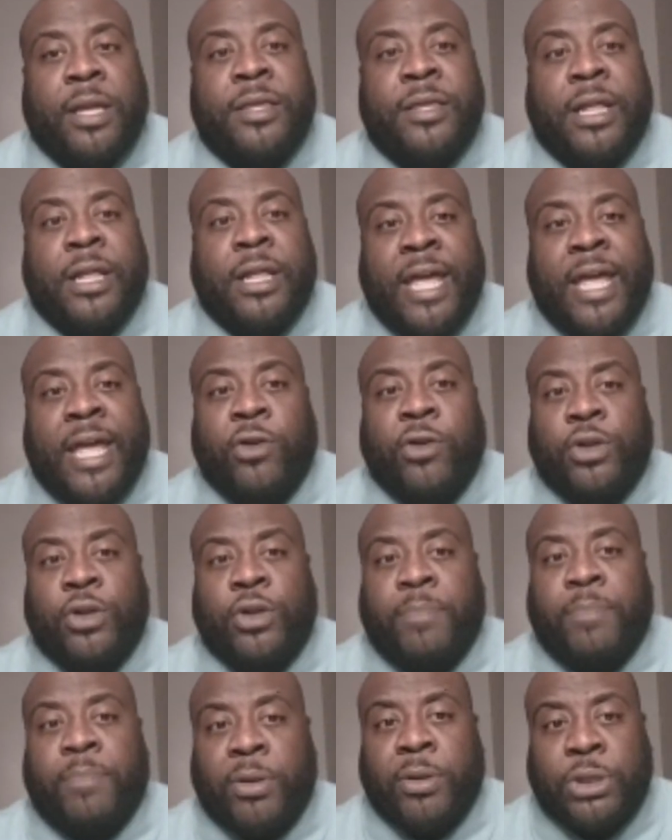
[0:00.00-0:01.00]
The Lakers
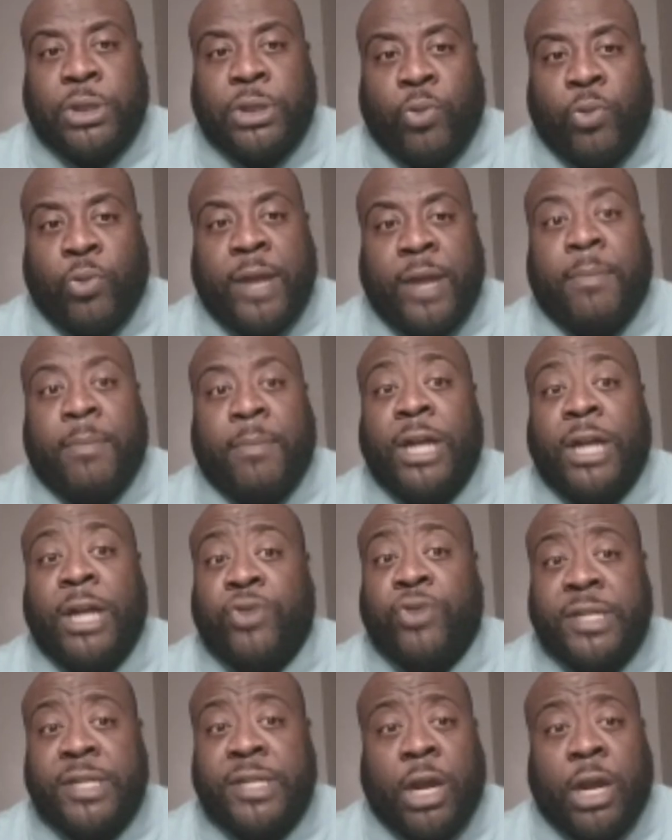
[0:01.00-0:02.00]
are built to win.
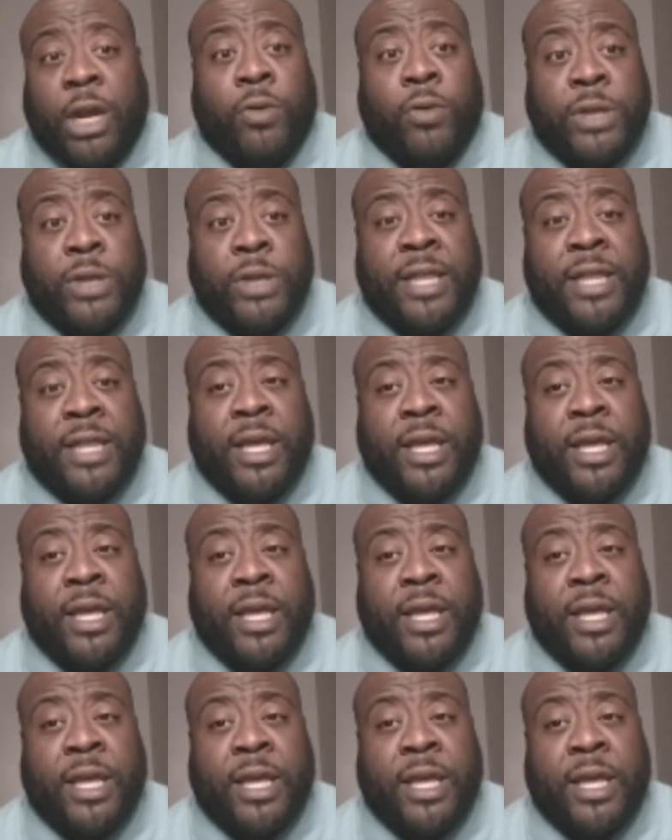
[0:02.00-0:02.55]
Montrezl Harrell